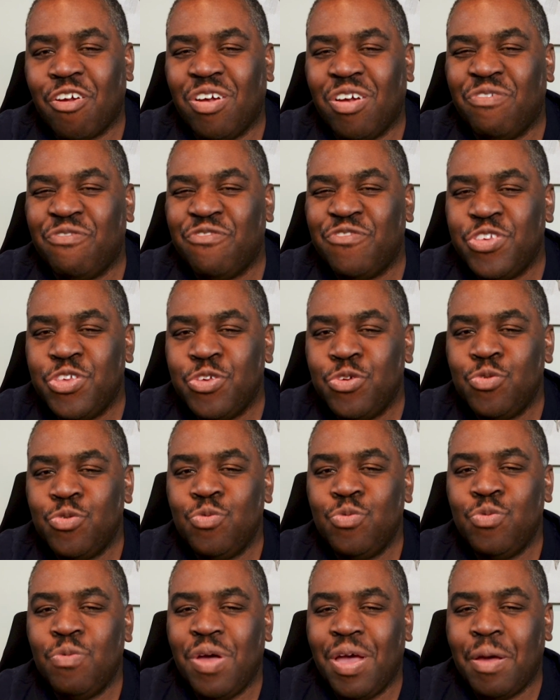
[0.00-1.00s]
a
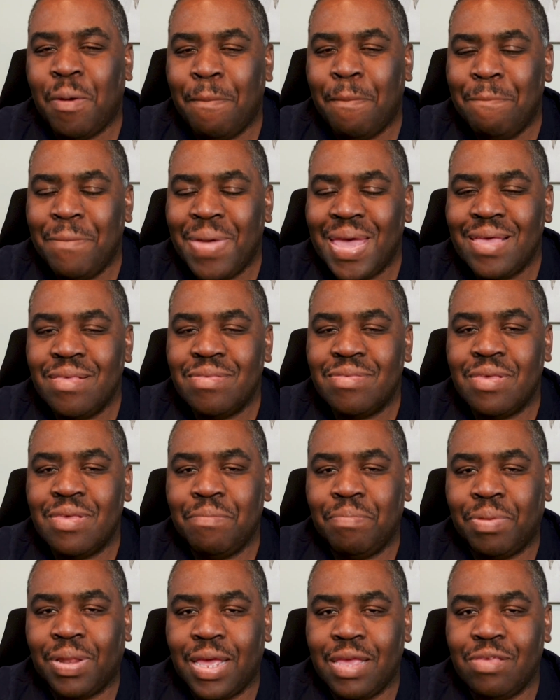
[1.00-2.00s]
few
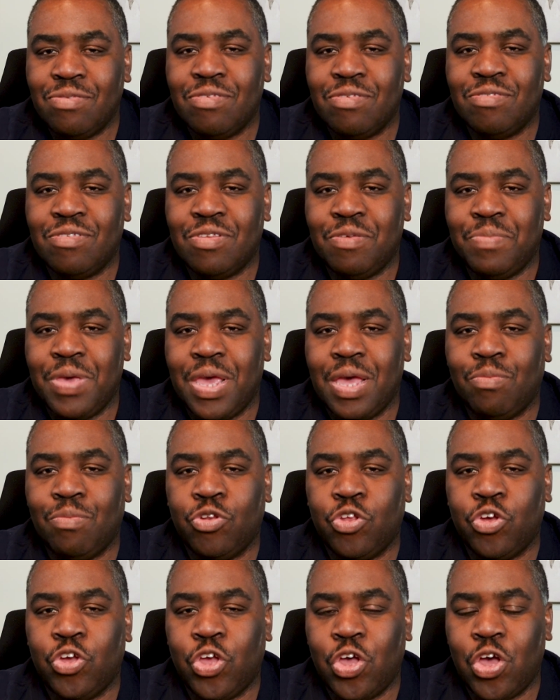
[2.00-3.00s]
amazing places to be
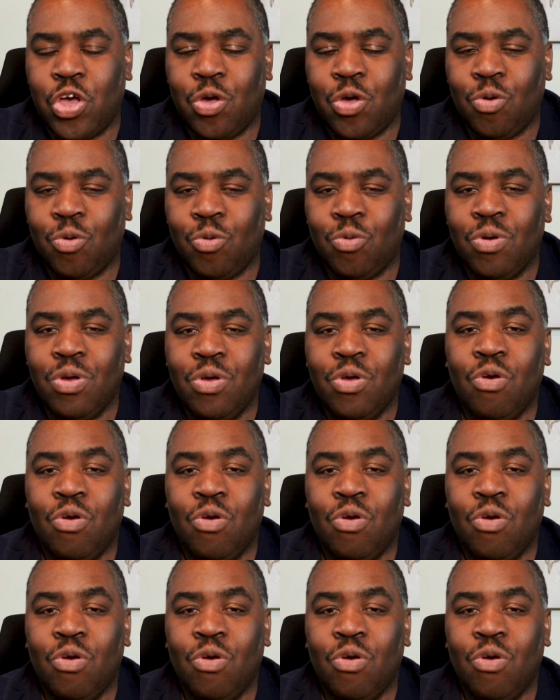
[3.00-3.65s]
able to go